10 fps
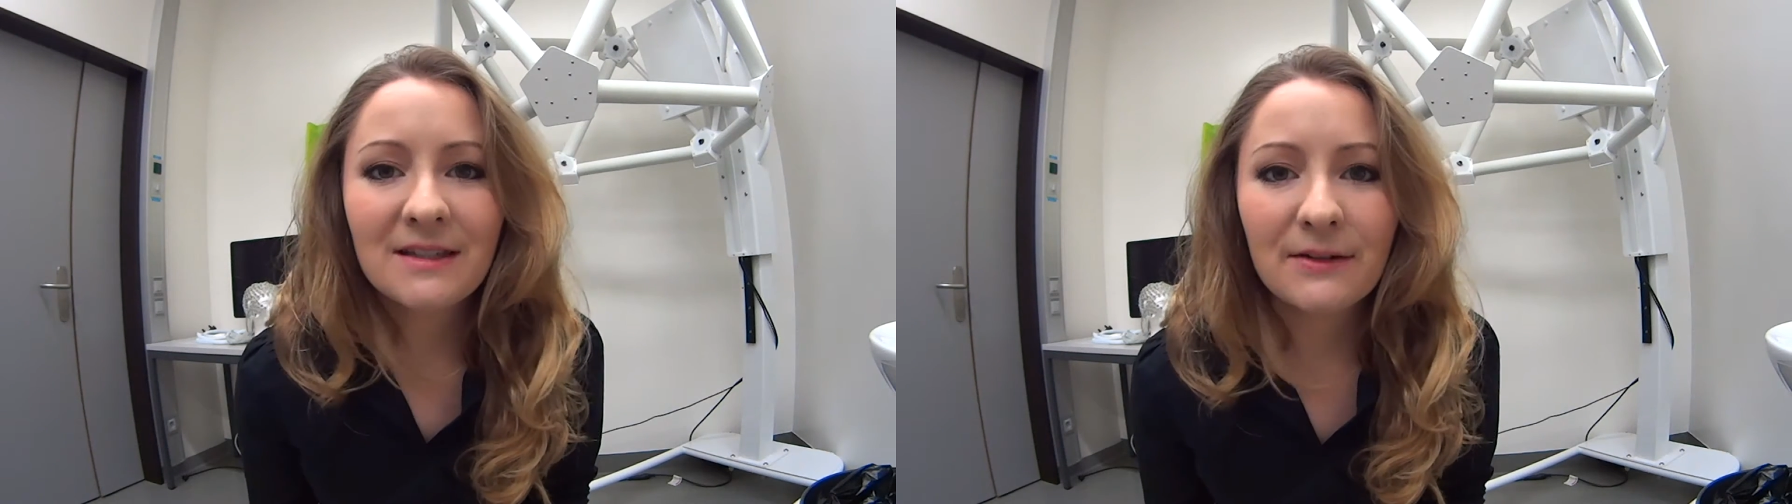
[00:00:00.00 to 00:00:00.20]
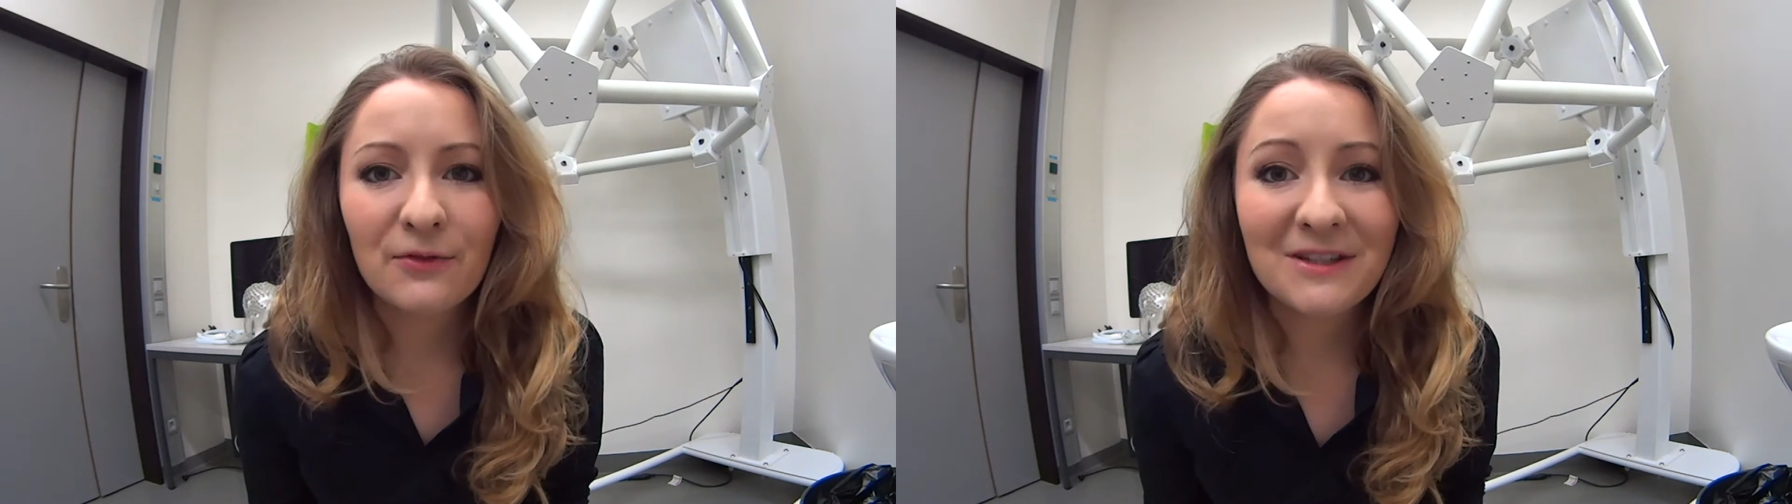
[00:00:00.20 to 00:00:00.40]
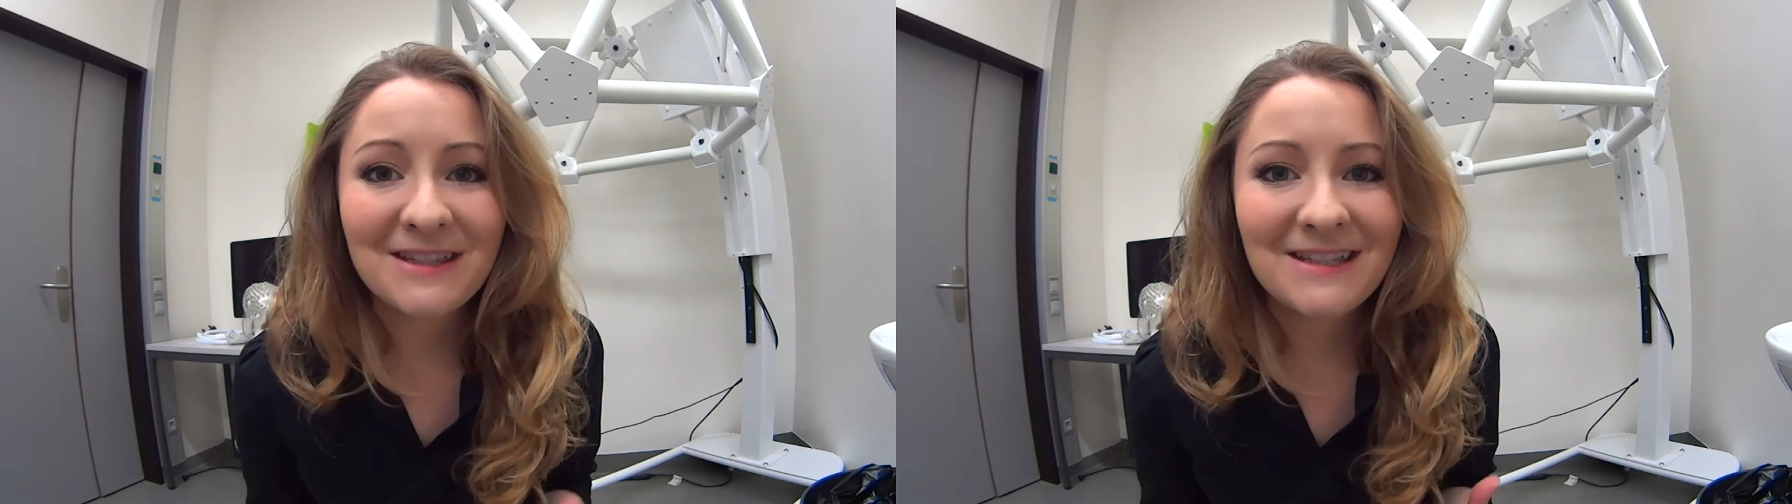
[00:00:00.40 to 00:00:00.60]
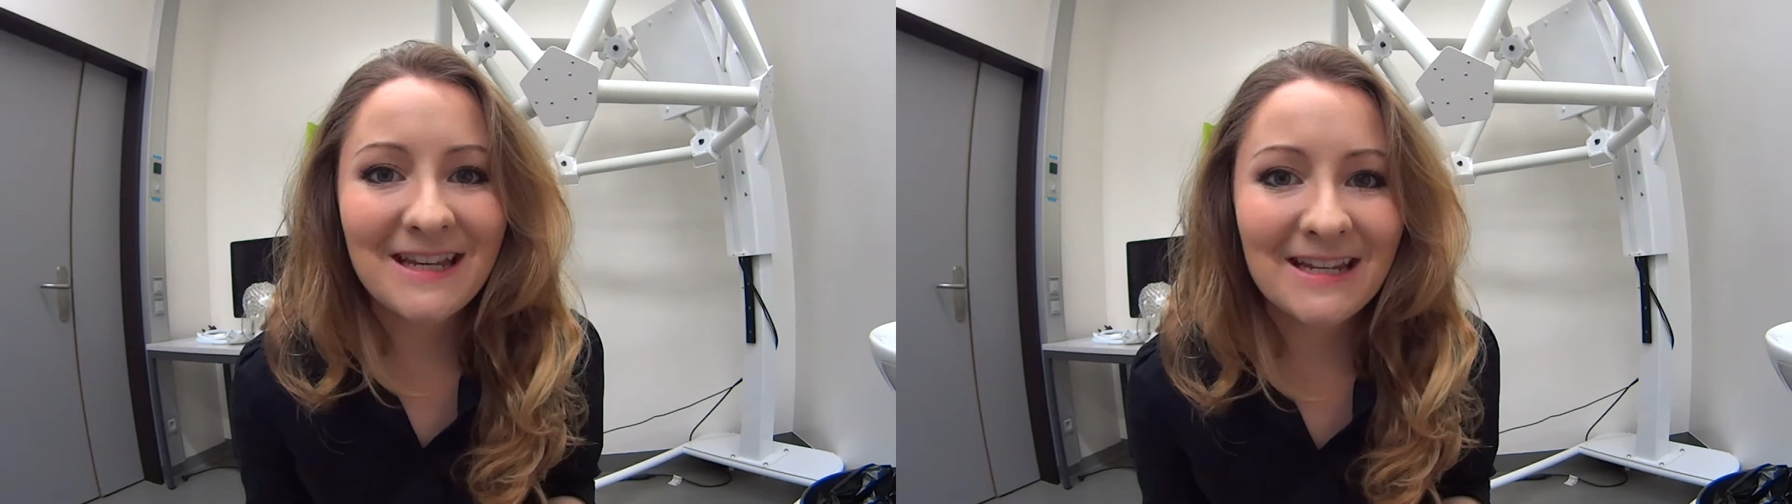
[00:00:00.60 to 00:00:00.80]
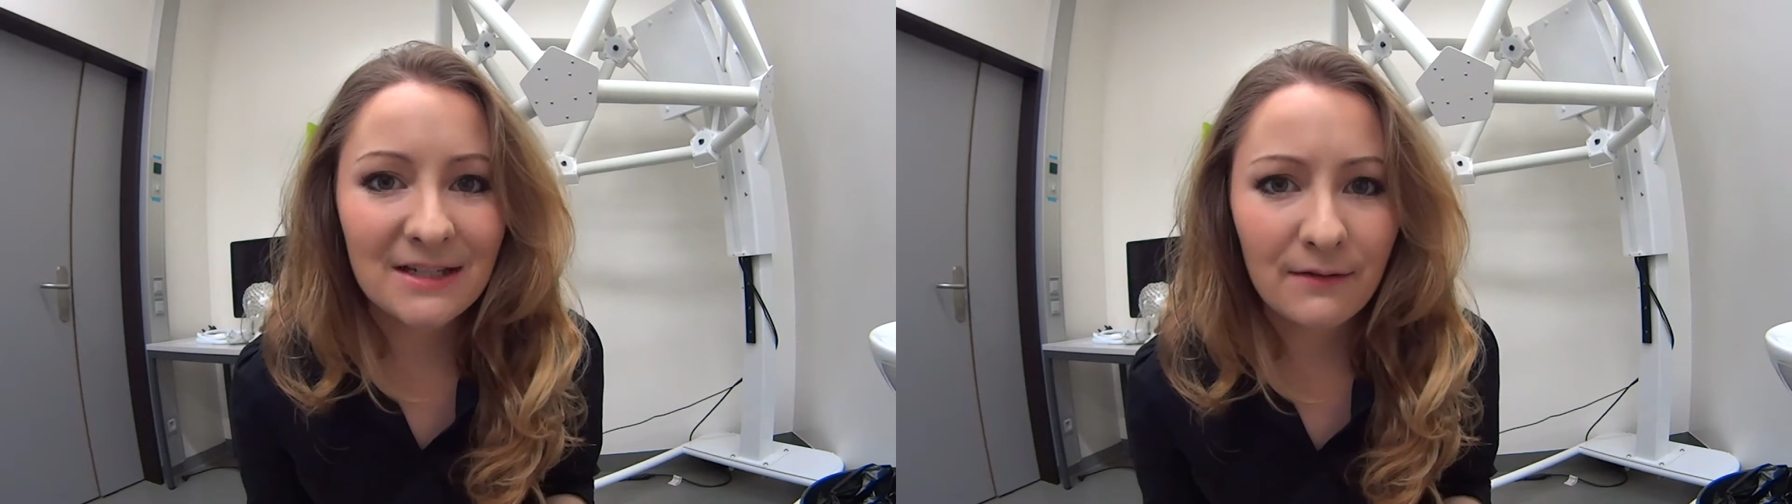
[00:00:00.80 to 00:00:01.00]
a different
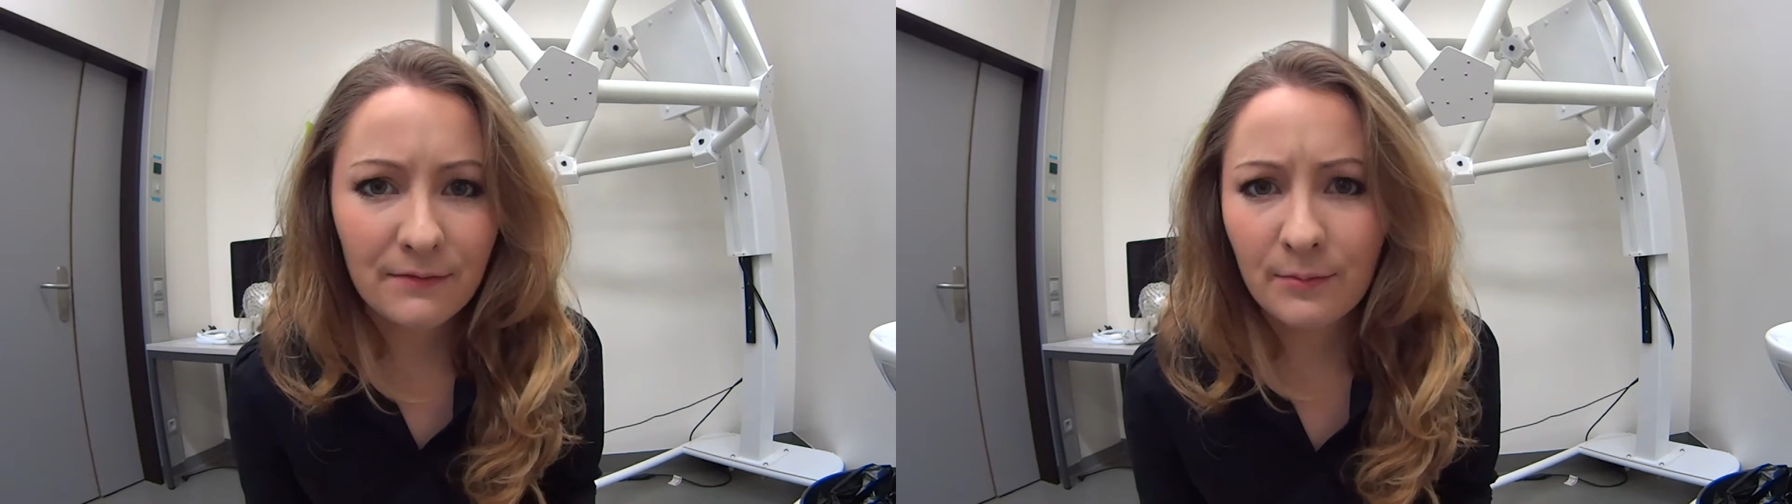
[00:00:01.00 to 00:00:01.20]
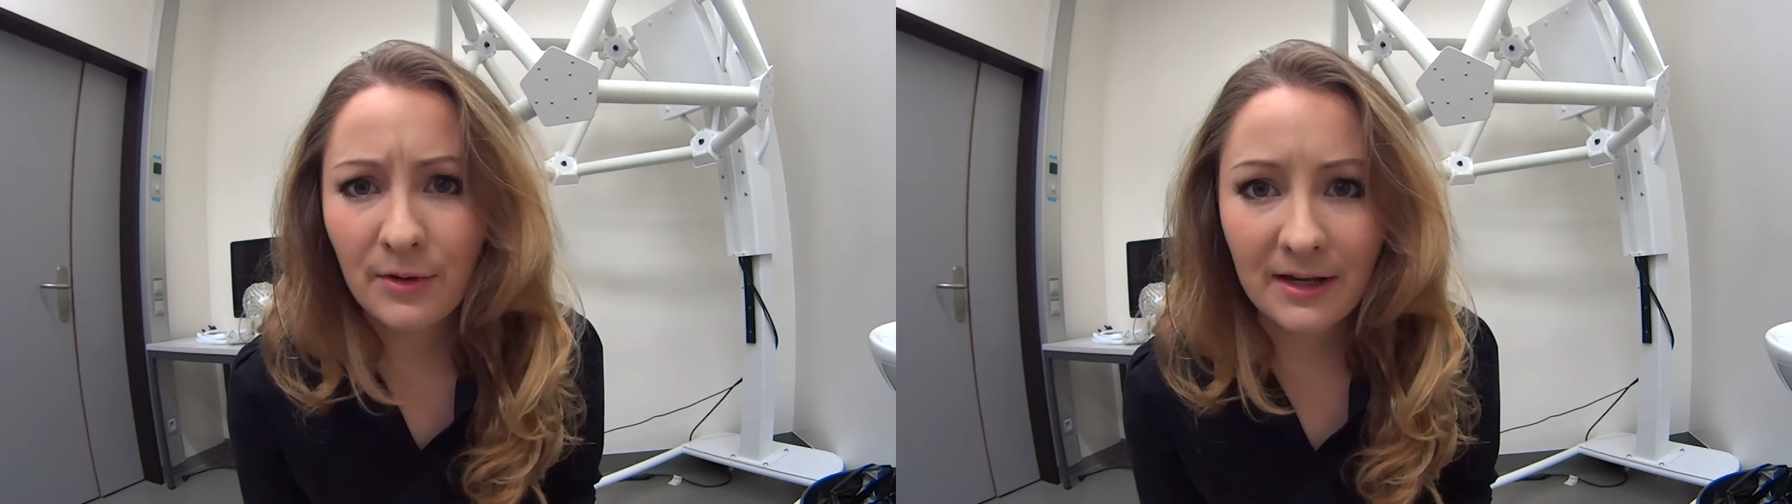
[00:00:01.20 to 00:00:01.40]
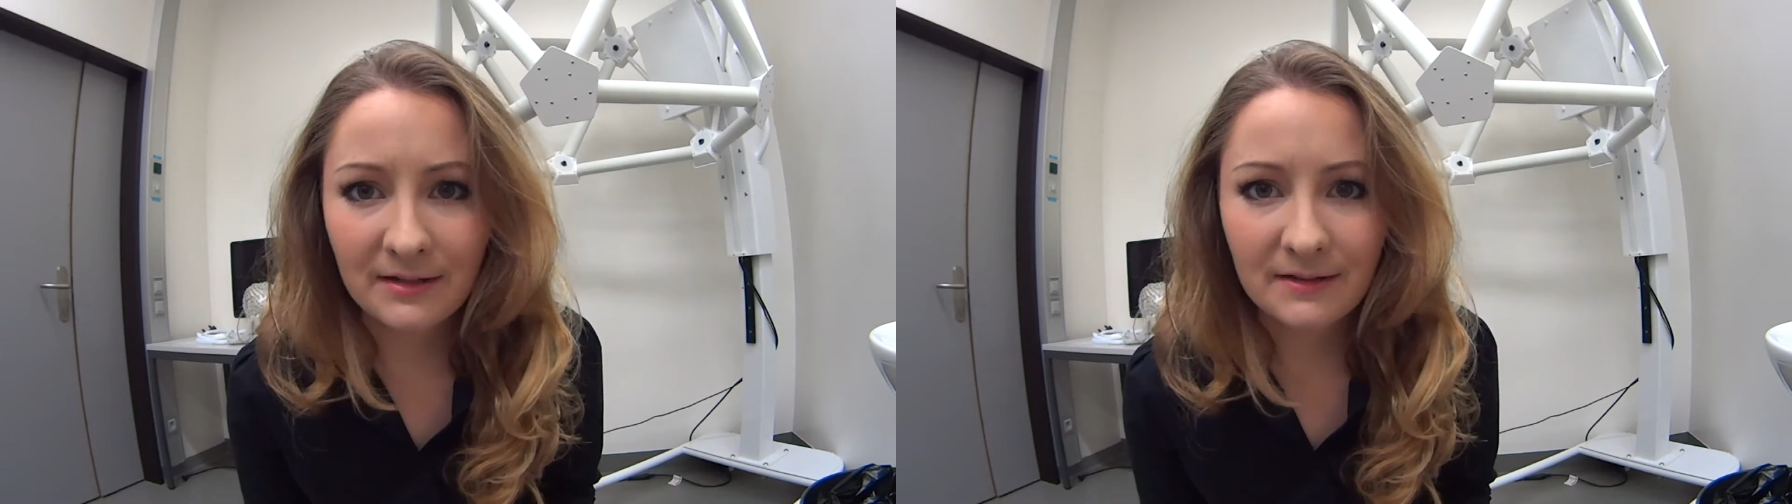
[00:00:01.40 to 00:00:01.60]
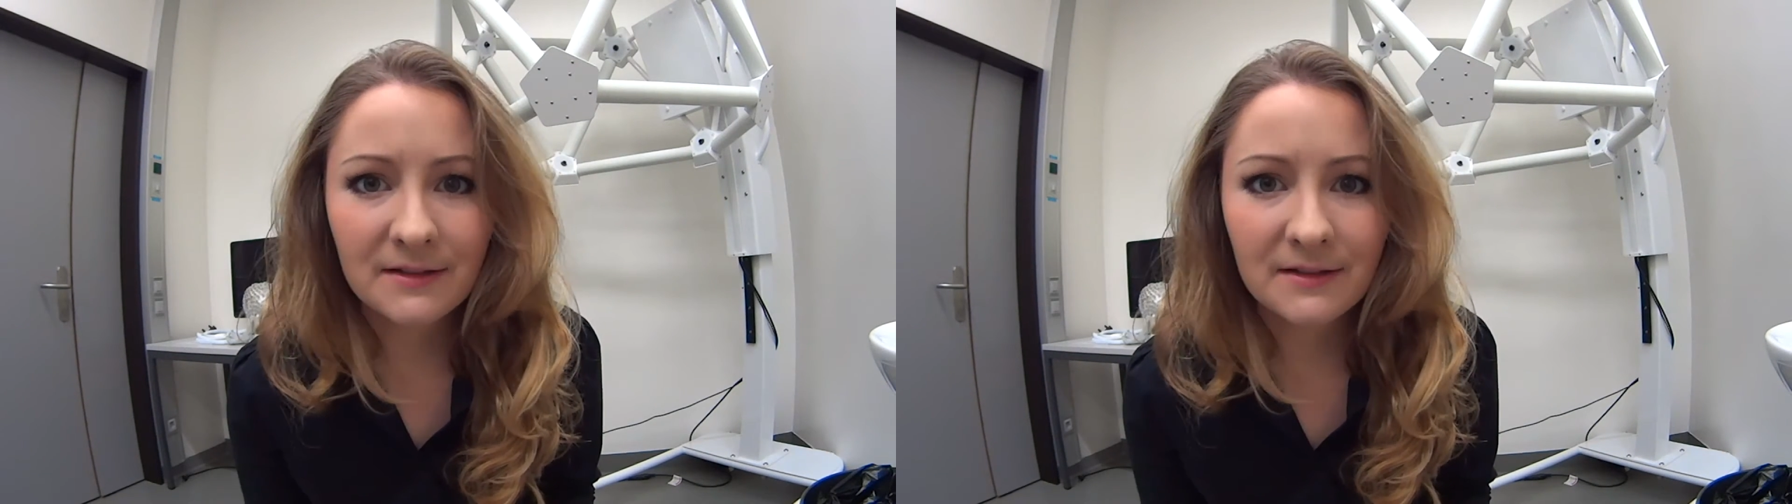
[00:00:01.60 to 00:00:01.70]
state of the brain,